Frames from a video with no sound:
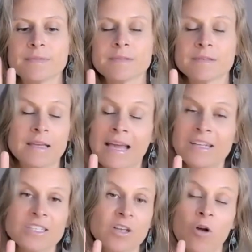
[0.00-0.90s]

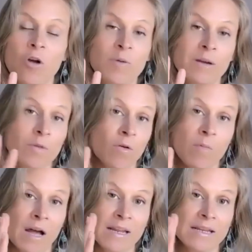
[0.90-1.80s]
again, just opening up the whole
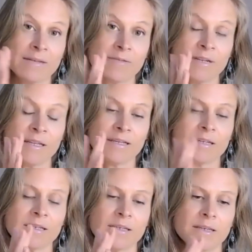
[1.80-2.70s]
body, really
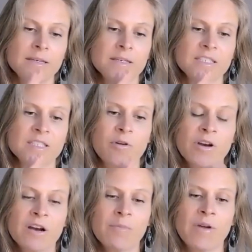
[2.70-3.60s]

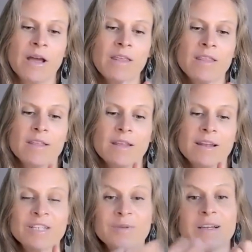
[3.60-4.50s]
supporting our breath.
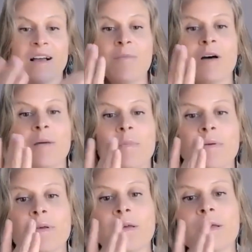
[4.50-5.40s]
And as we come up,
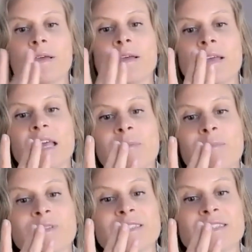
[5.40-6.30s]
and
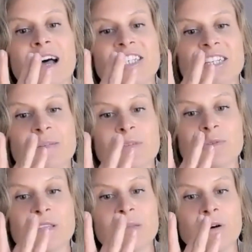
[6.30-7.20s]
massaging in
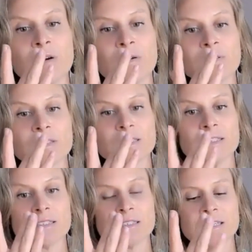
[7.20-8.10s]
between the
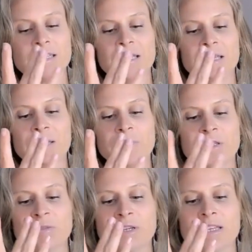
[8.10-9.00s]
bones, in
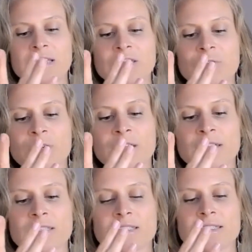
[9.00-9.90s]
between the
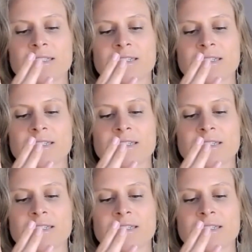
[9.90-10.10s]
joints,